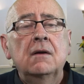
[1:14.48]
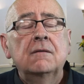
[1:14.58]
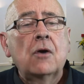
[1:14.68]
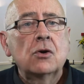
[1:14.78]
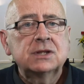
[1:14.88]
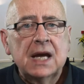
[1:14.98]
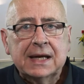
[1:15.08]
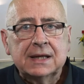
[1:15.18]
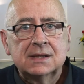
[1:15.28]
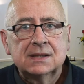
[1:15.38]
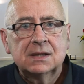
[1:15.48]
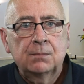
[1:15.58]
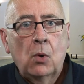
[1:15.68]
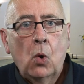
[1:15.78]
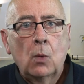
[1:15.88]
For decades, the
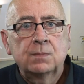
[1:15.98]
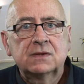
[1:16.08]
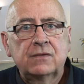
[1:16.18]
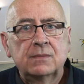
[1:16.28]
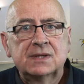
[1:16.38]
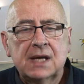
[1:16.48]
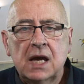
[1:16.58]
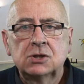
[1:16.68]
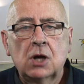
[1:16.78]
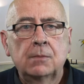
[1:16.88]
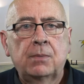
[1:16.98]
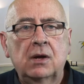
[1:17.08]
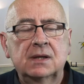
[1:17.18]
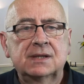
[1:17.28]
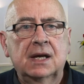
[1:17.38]
popes, from St. John
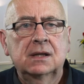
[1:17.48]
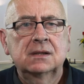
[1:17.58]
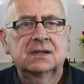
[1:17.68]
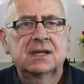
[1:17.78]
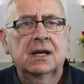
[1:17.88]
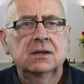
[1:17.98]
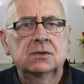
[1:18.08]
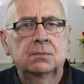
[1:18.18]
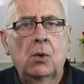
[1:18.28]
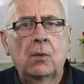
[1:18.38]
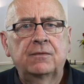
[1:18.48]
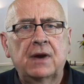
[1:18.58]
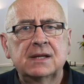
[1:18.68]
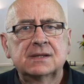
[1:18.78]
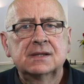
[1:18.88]
Paul II to Pope
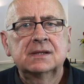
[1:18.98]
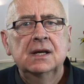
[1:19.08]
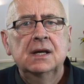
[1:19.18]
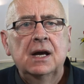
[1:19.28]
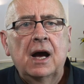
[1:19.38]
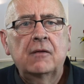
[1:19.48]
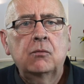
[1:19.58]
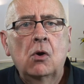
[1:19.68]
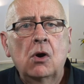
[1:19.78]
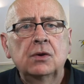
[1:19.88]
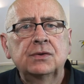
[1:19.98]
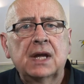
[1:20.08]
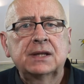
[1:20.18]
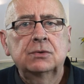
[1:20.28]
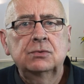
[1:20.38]
Francis, have warned
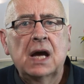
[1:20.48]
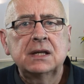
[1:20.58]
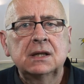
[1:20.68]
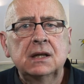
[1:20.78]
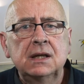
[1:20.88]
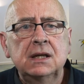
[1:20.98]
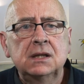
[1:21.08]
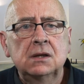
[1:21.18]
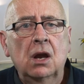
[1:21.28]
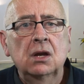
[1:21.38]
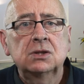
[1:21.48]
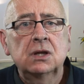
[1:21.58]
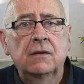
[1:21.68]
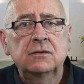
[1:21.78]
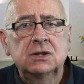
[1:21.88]
that the radical ideology
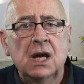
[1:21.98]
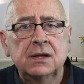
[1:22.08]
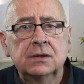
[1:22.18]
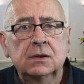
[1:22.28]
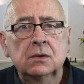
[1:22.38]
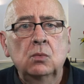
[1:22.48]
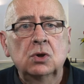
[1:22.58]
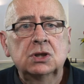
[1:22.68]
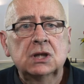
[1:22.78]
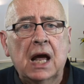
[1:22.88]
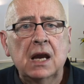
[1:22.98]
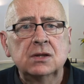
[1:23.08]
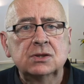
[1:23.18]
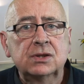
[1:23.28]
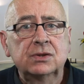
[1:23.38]
of gender would
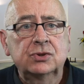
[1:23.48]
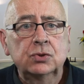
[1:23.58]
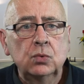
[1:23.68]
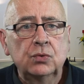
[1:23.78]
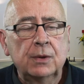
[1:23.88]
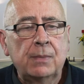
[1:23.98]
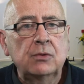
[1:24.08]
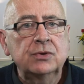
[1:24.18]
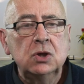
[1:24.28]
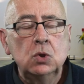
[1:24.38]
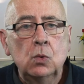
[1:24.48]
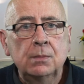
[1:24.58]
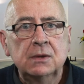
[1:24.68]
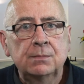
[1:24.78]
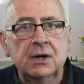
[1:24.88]
challenge the truth about the
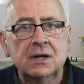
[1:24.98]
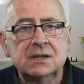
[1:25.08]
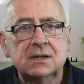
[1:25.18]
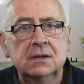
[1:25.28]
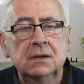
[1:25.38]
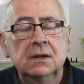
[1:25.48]
human person.